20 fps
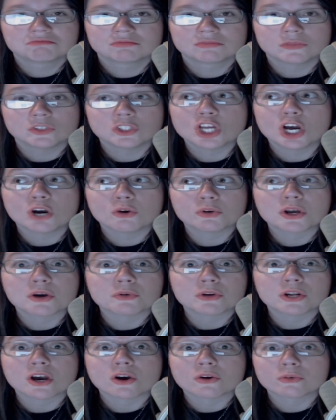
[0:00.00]
no, no,
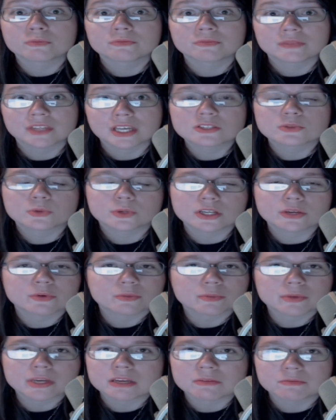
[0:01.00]
no. That's what he would
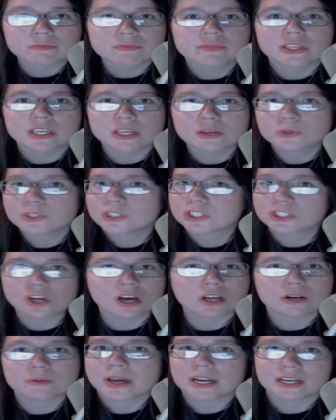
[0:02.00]
be. He would just
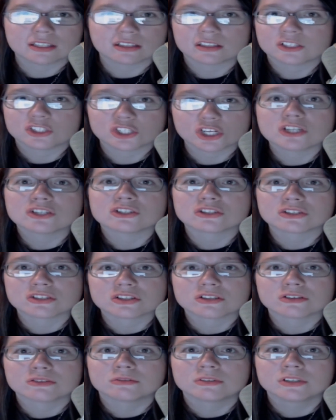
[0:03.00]
automatically change his
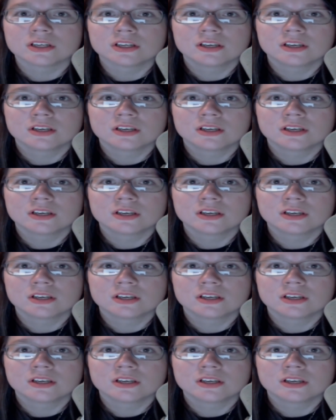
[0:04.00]
tune.